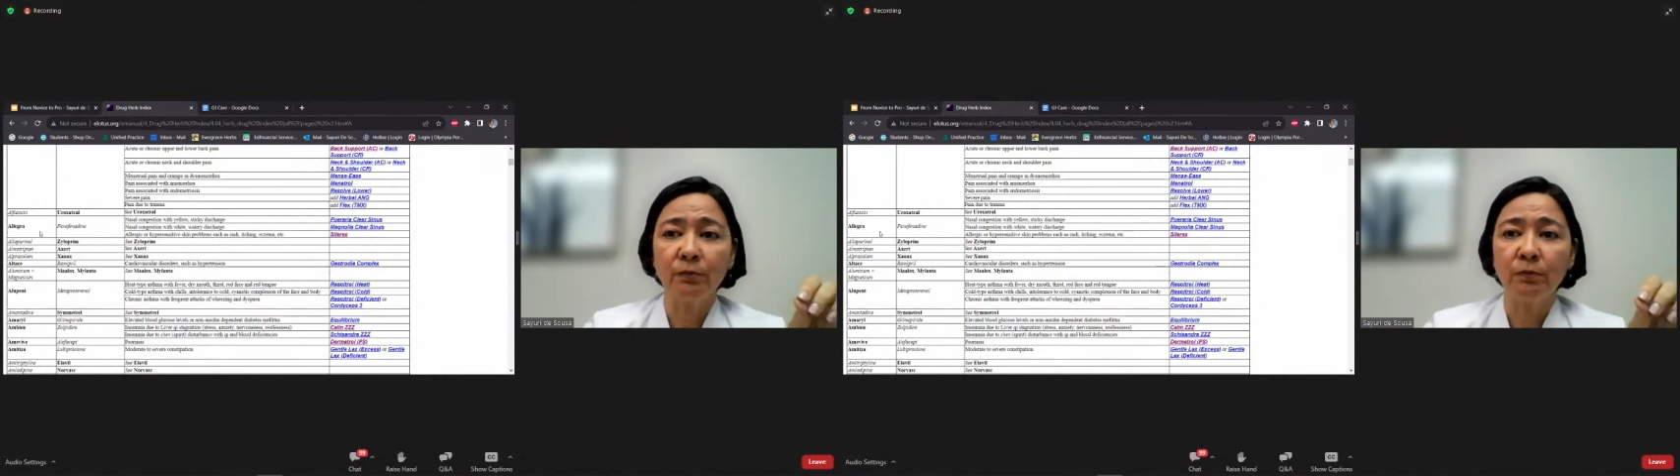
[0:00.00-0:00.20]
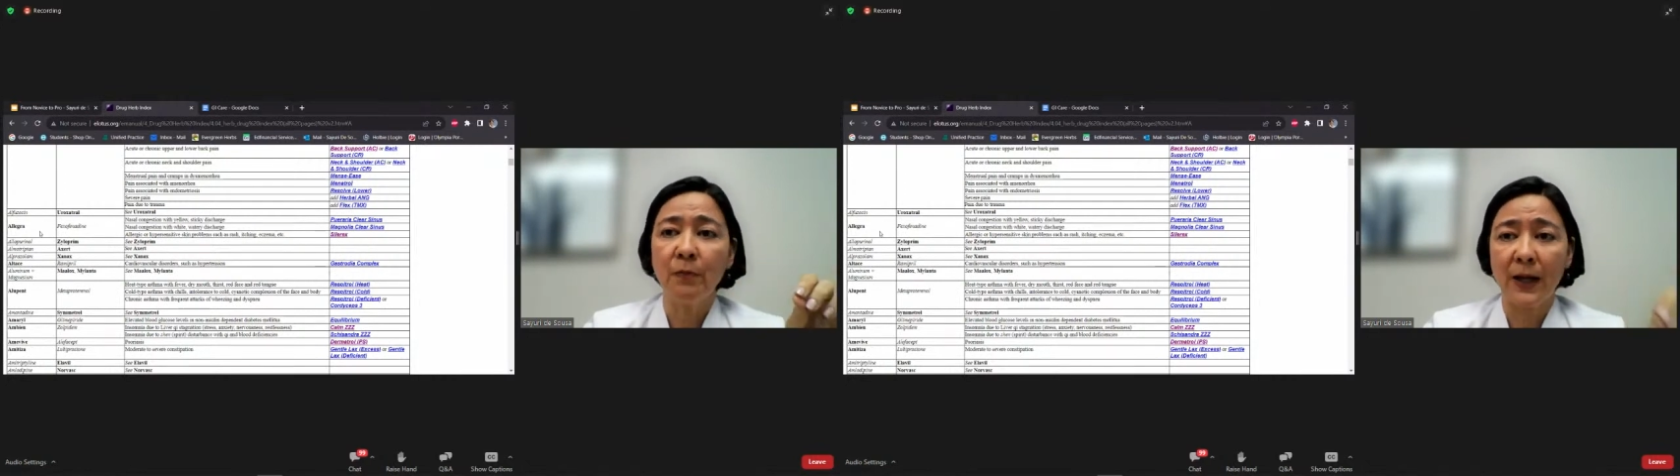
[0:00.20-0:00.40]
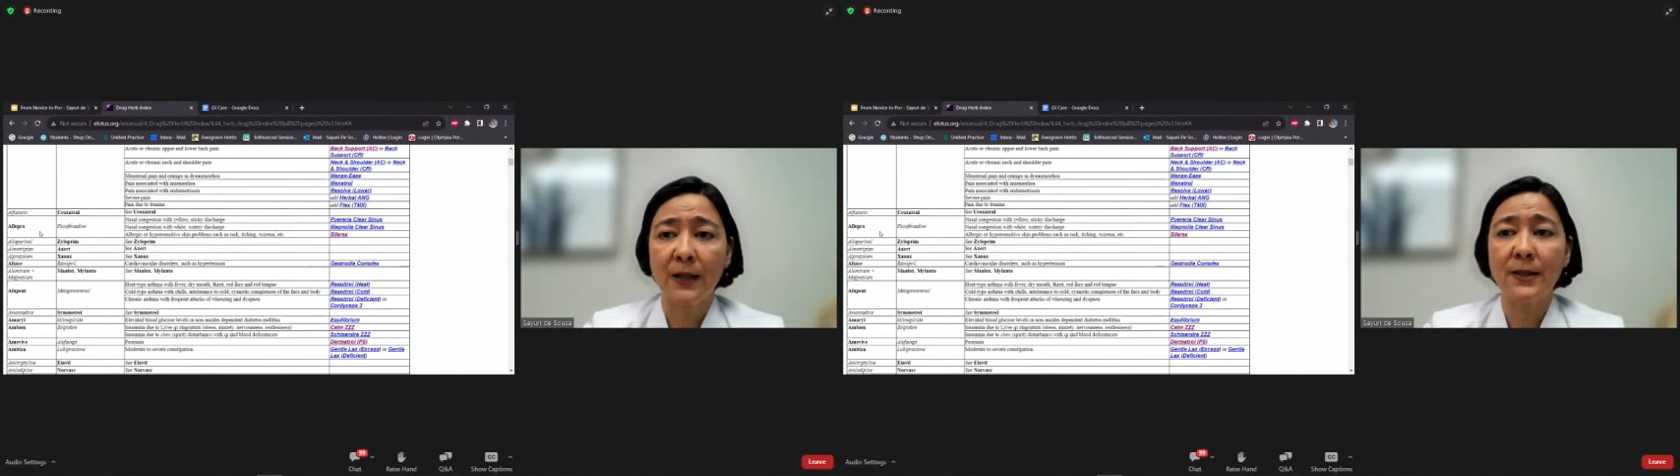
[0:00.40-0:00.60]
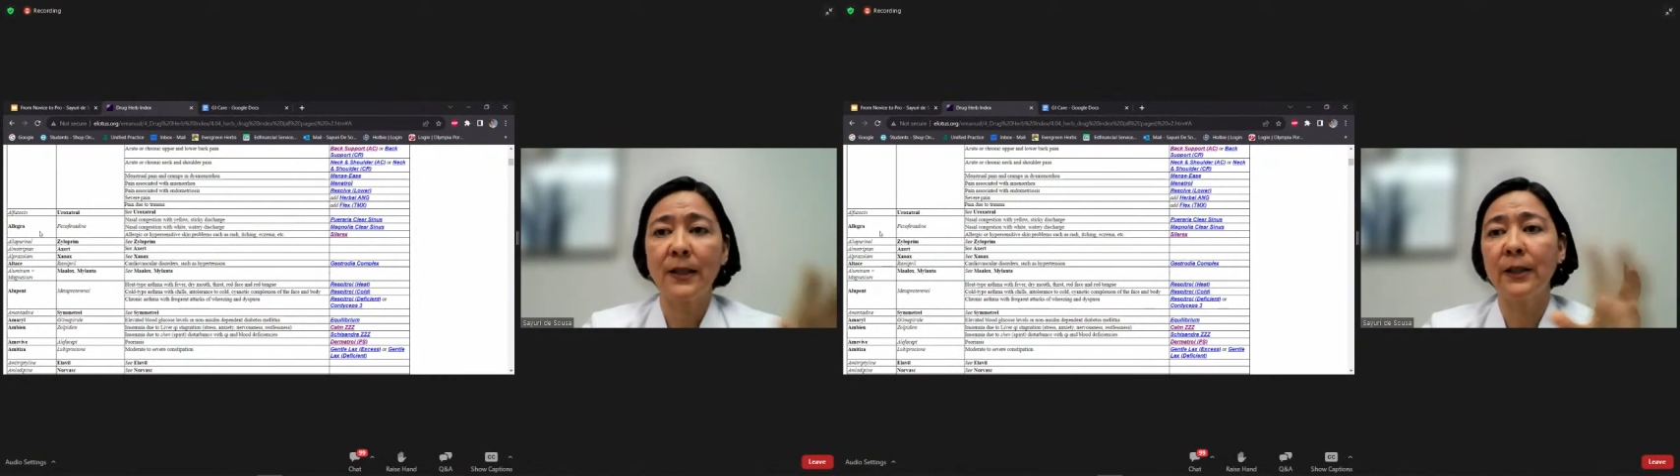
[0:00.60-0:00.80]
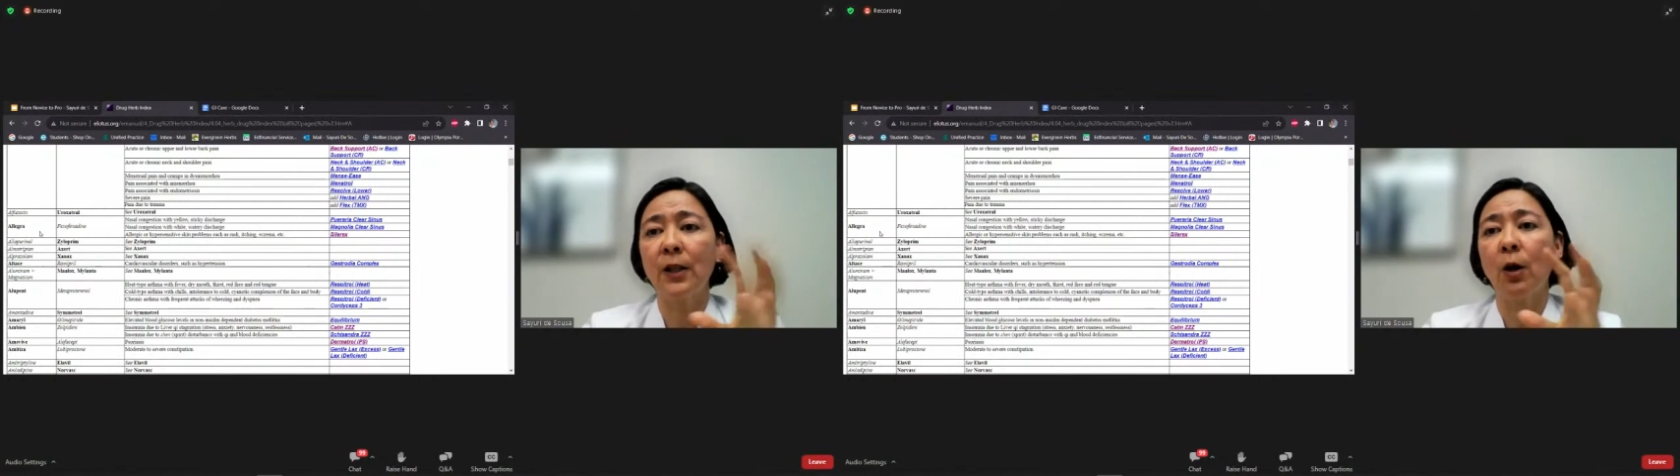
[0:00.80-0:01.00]

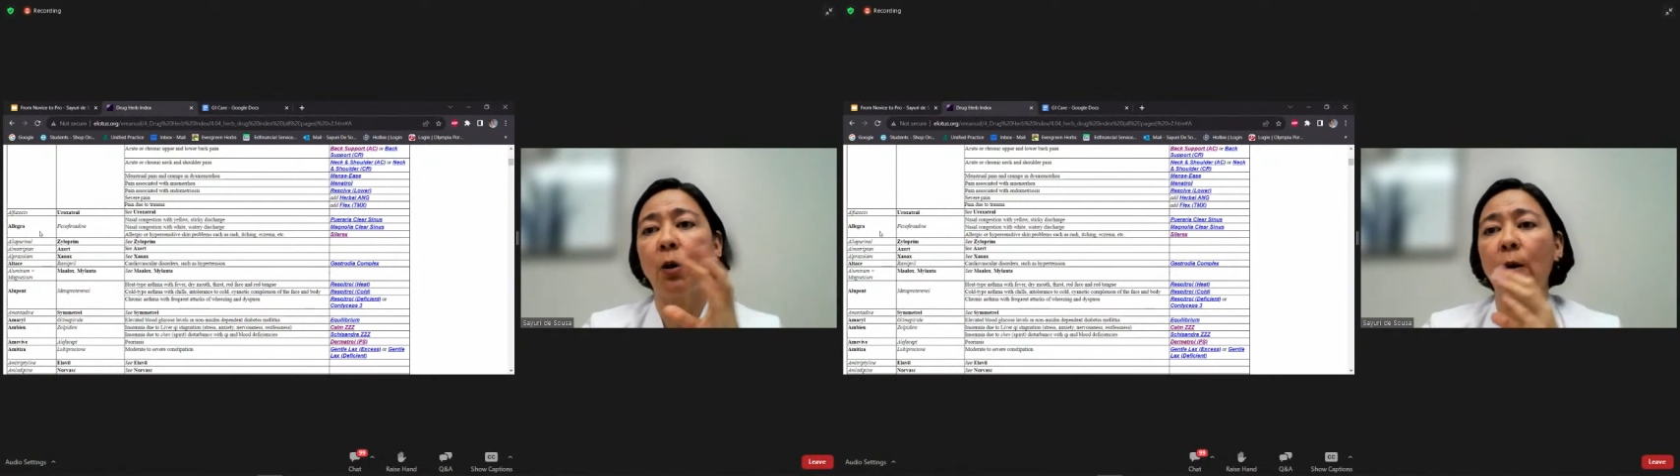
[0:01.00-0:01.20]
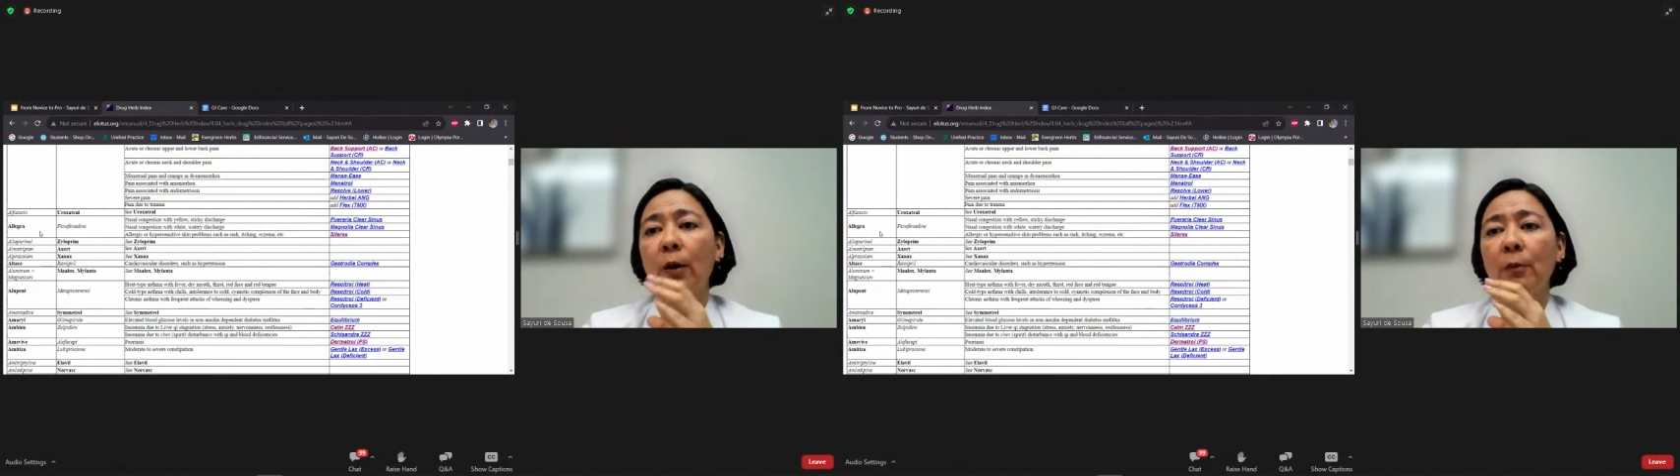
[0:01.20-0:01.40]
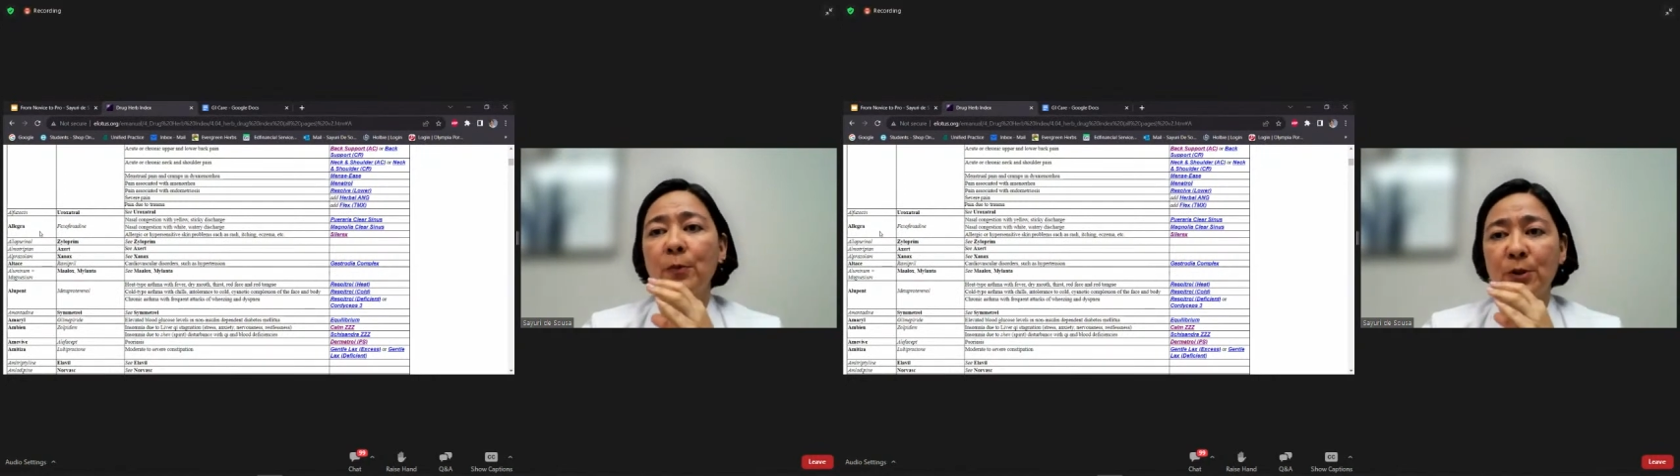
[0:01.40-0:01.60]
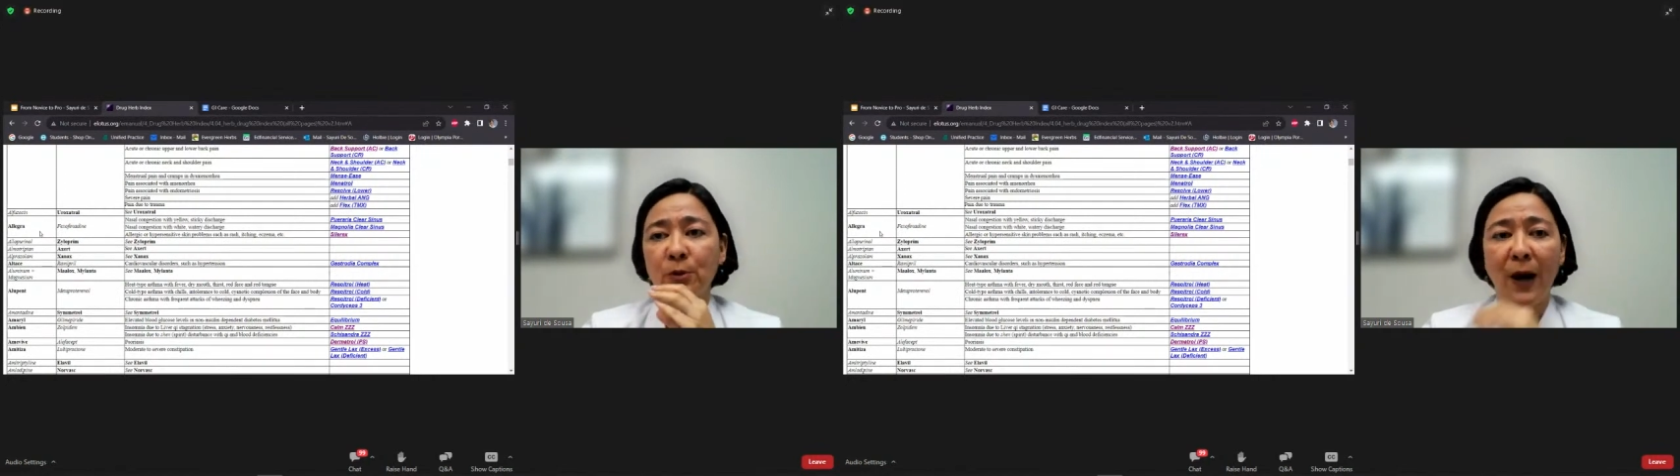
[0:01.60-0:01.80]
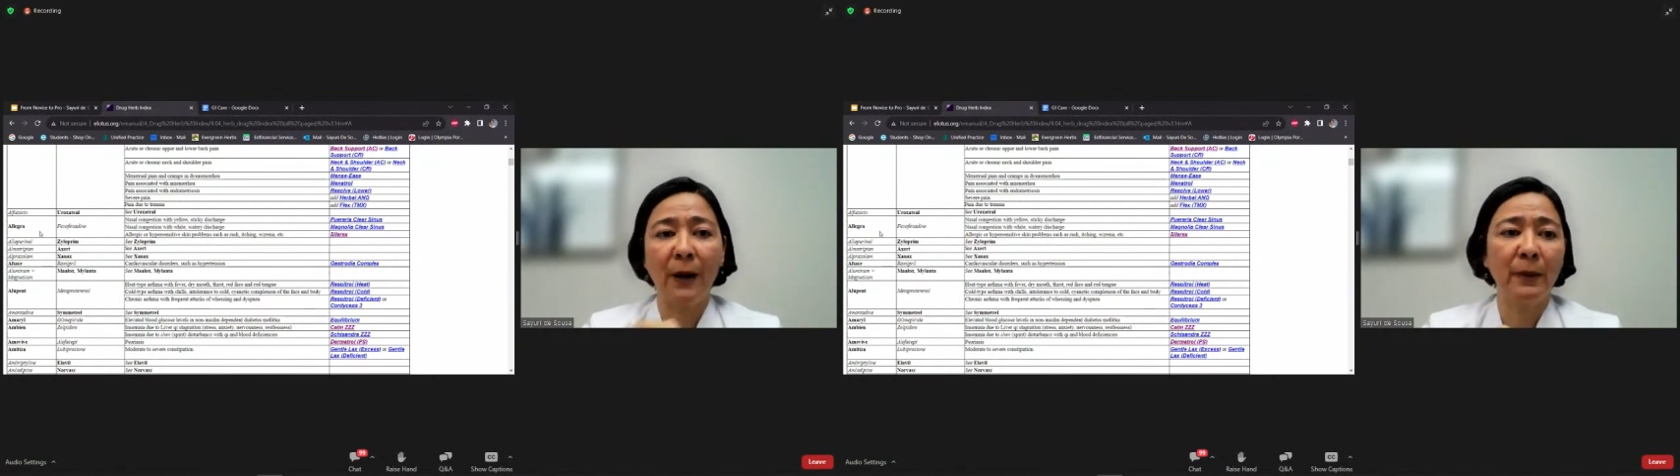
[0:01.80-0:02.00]
medicine or
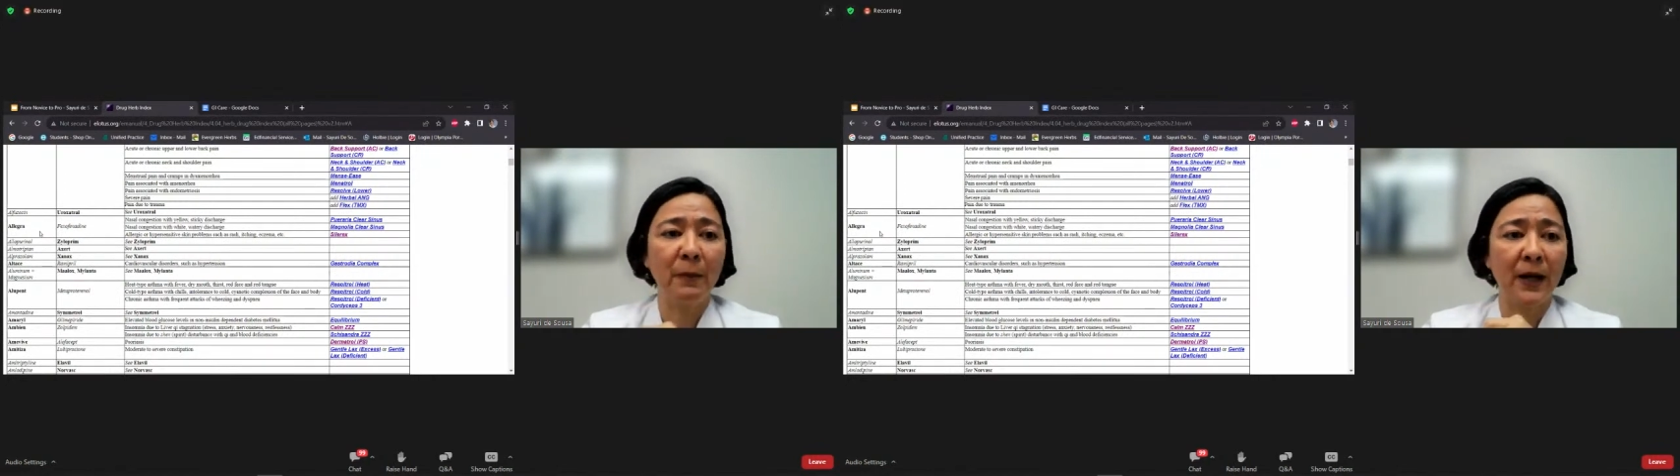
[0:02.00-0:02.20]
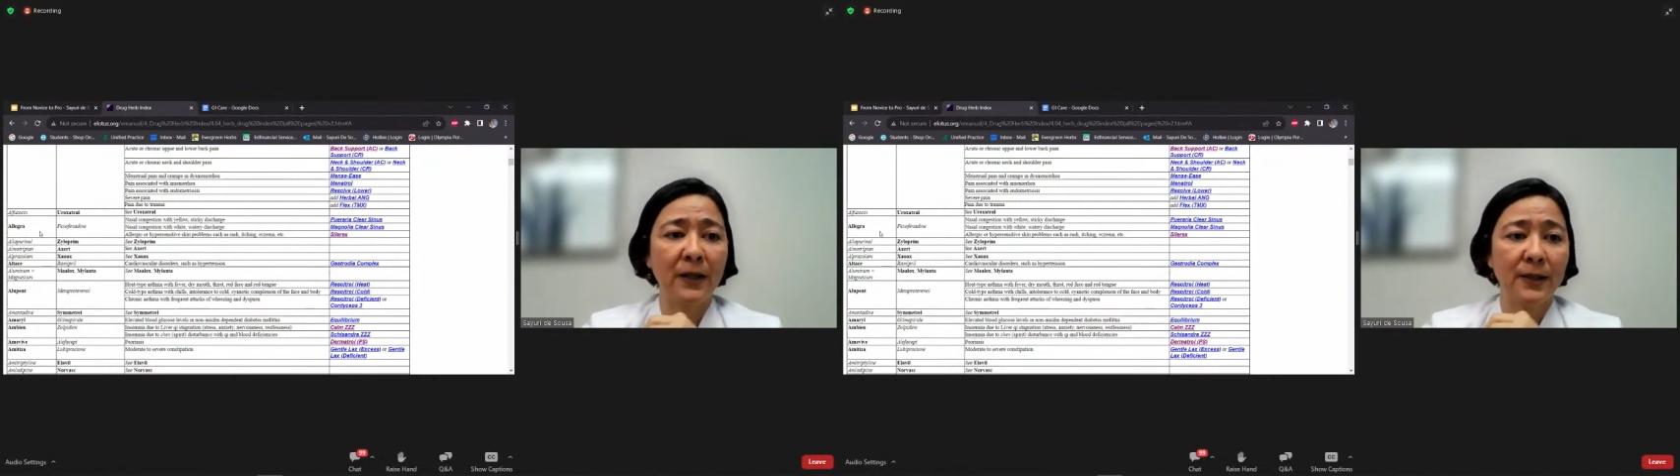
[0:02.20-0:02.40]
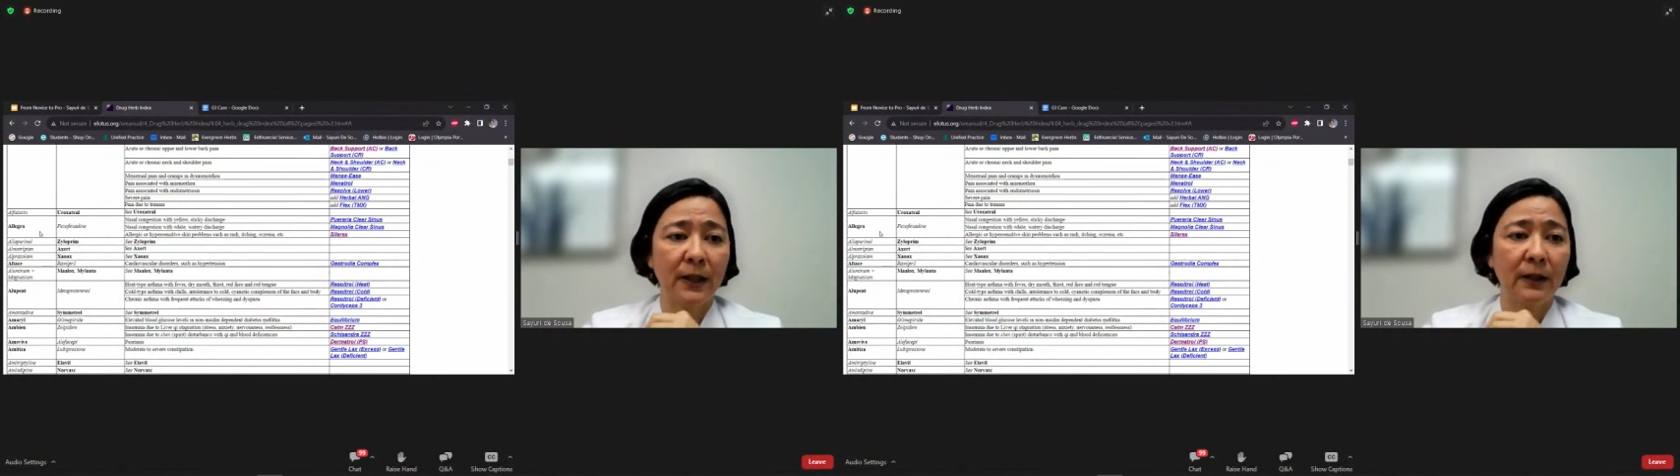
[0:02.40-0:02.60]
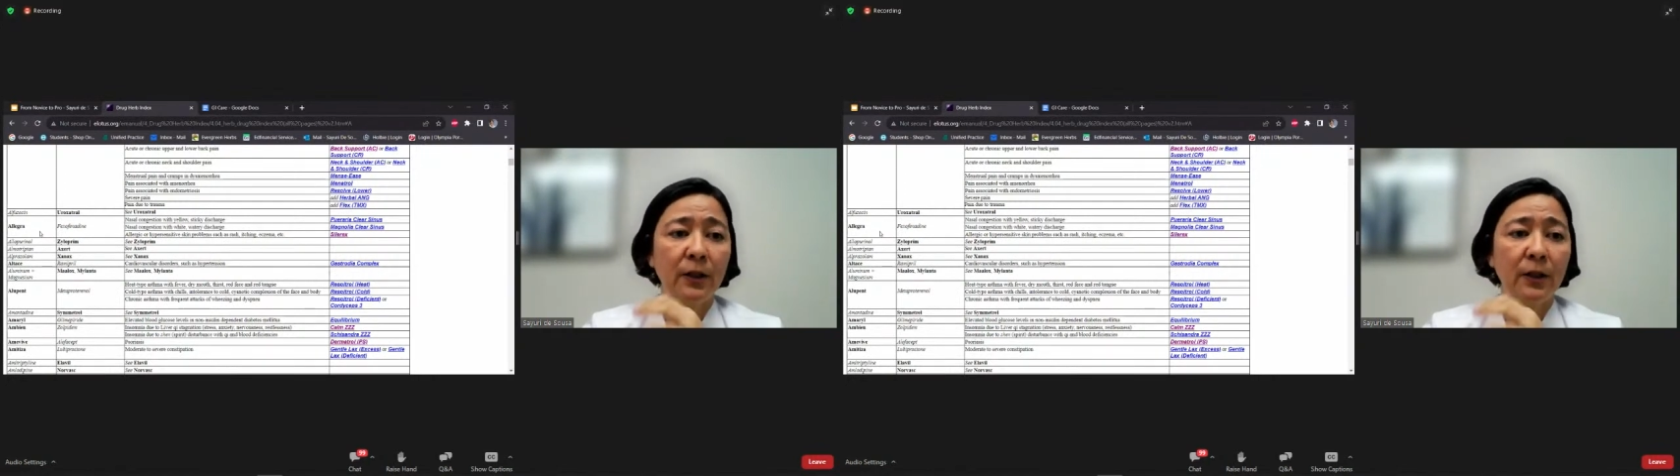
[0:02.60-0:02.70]
prescribed medicine.